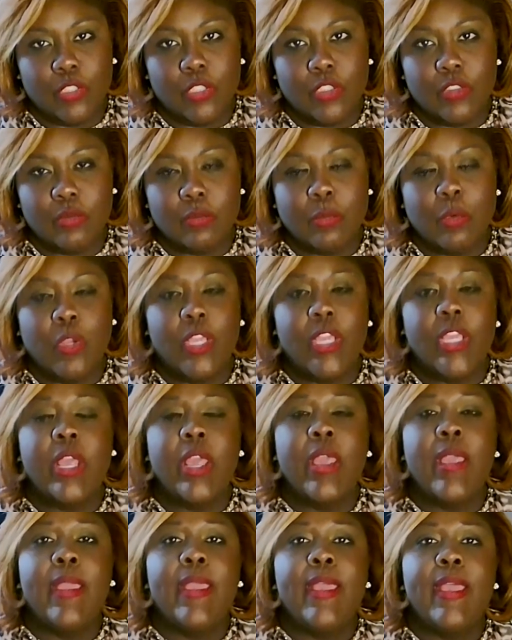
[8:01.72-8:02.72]
at this point.
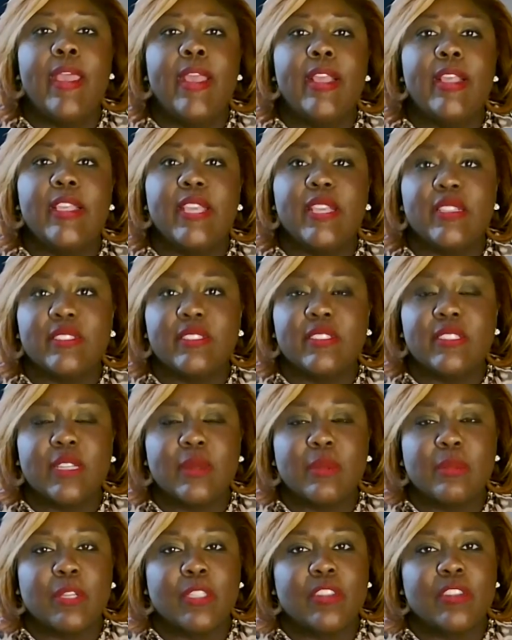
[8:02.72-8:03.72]
Yes, it's
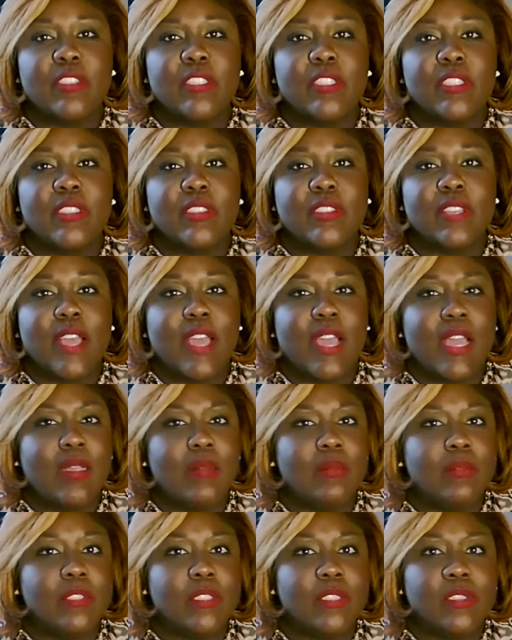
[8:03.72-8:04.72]
unprecedented
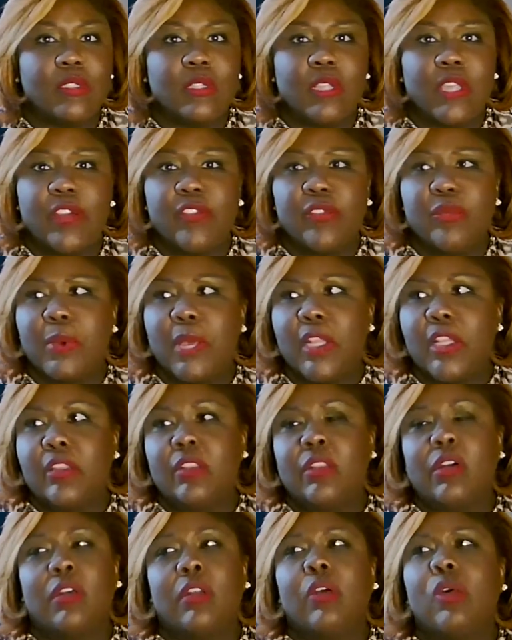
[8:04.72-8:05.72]
times, and everybody
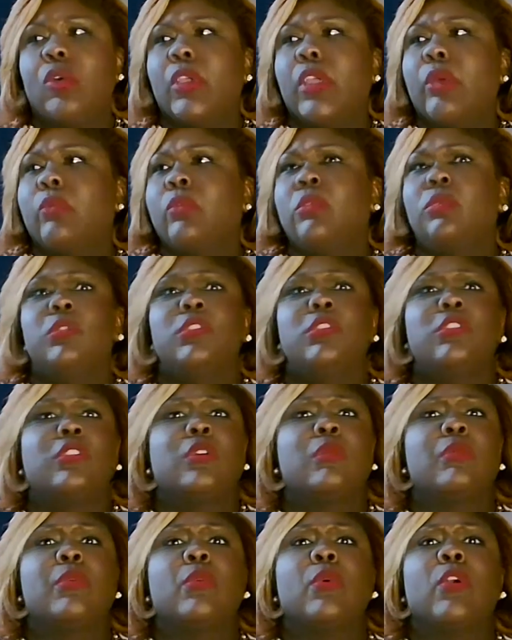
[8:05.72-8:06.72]
thought, okay, we're just
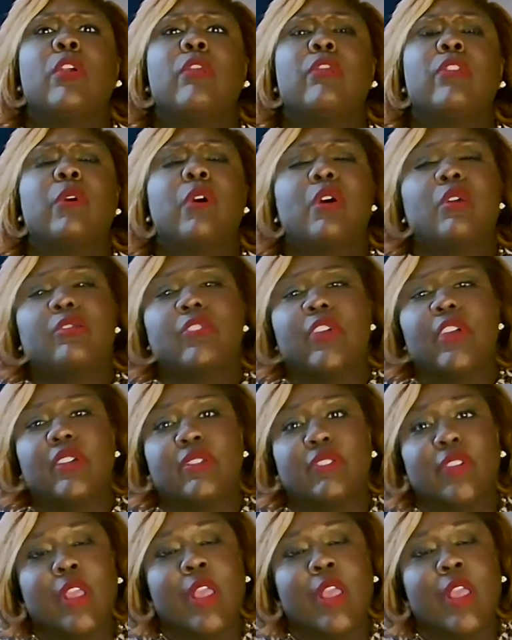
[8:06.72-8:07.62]
going to be working from home forever.